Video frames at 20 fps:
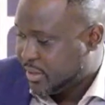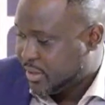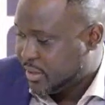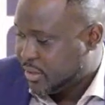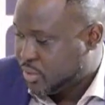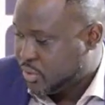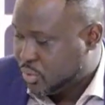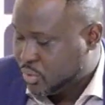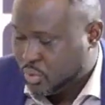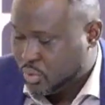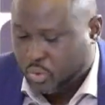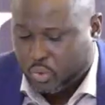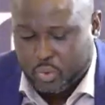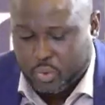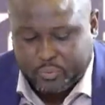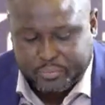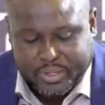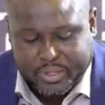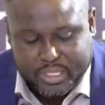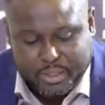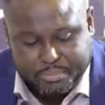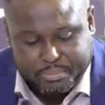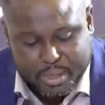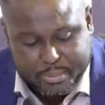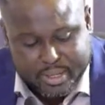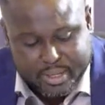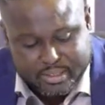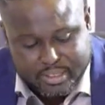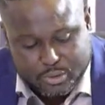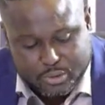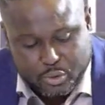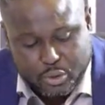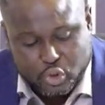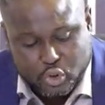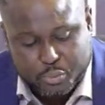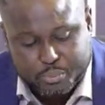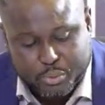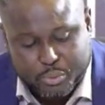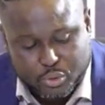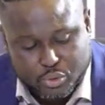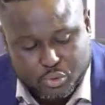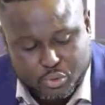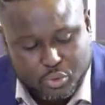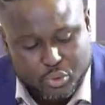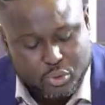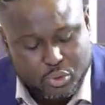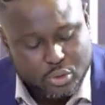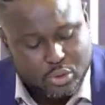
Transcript: you know that the payments that you're supposed to